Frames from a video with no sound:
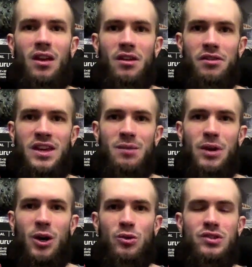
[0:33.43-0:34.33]
think
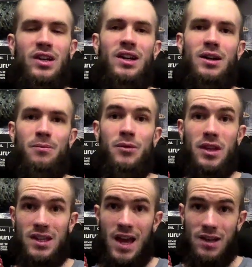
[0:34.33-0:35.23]
about
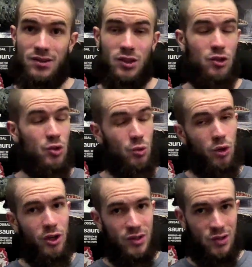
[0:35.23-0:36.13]
casting, to
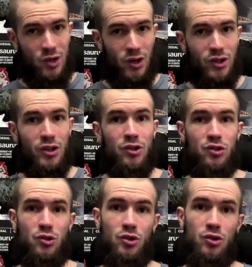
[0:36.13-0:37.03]
start
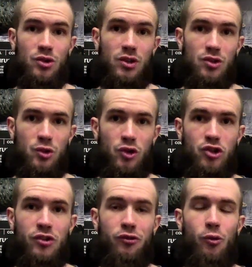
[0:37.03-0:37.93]

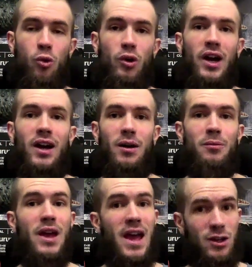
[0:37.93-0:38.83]
searching for
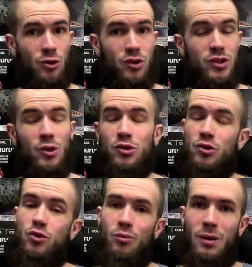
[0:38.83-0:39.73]
actors and also
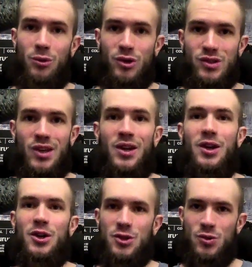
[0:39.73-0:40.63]
crew members
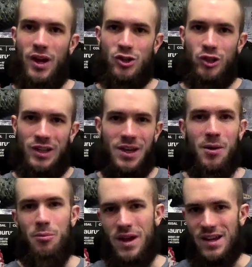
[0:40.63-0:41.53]
to actually
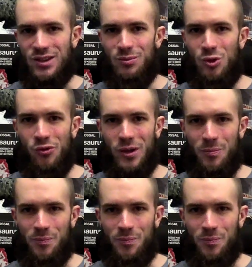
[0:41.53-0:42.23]
make the movie.